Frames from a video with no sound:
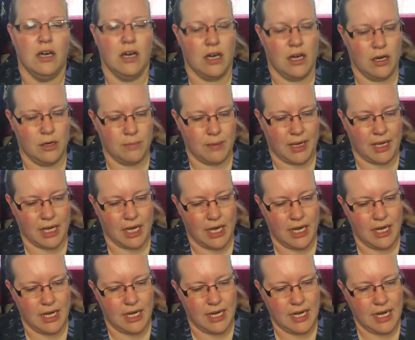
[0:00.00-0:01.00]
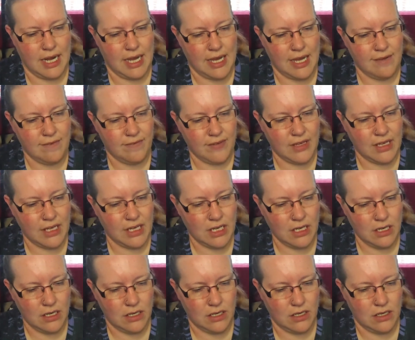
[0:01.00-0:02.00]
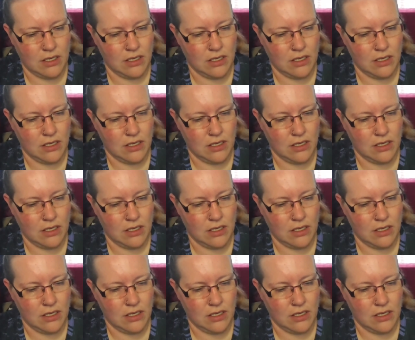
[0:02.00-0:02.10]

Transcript: Um, I got navy,